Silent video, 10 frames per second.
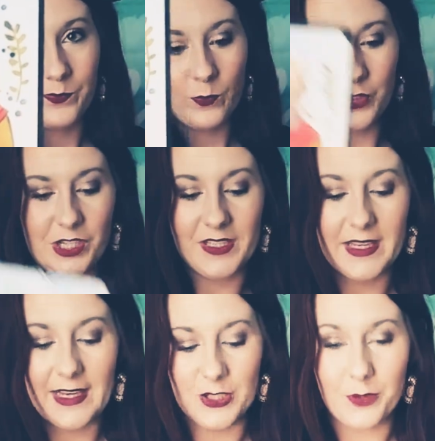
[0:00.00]
which is
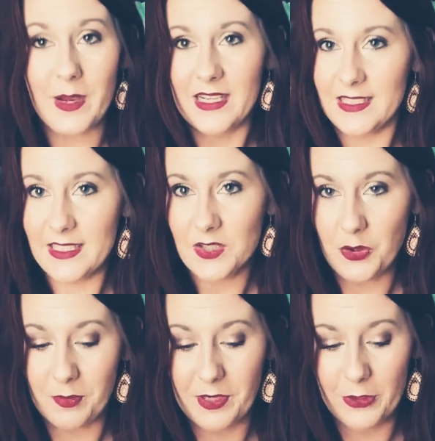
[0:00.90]
Cancer, Pisces,
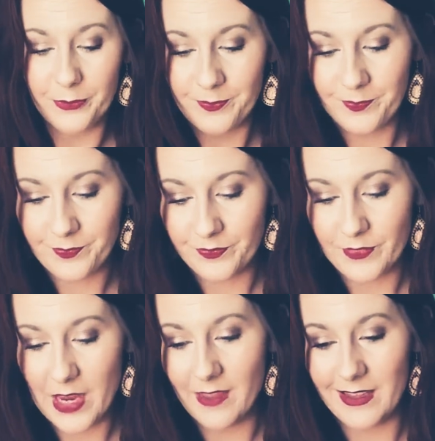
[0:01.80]
Scorpio.
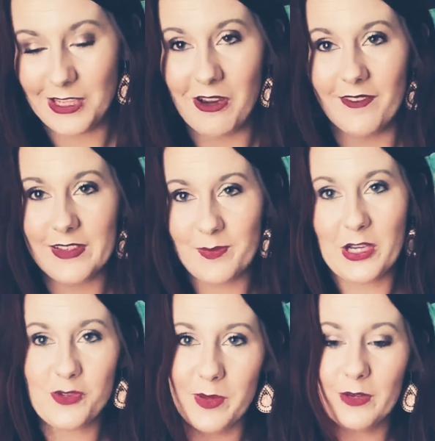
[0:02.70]
And then you have this
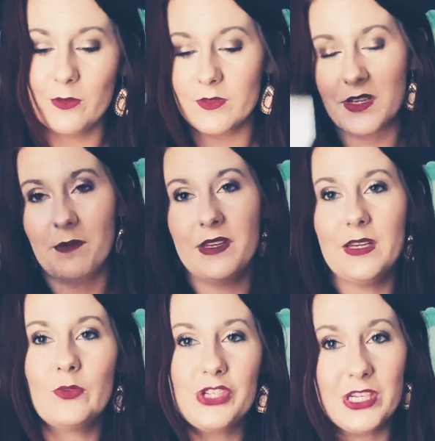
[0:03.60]
Page of Pentacles coming
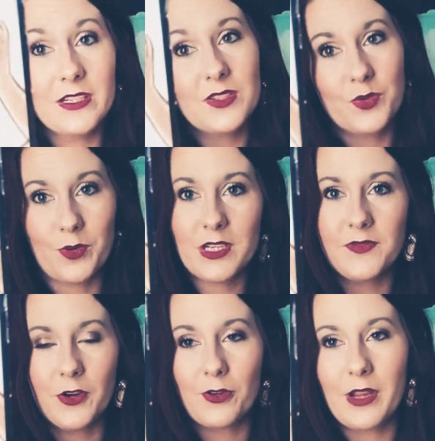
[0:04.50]
in, which is Taurus,
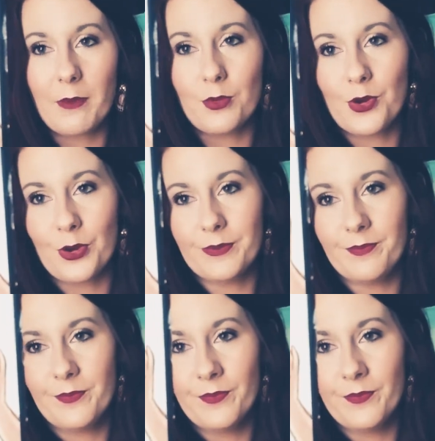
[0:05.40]
Virgo, Capricorn.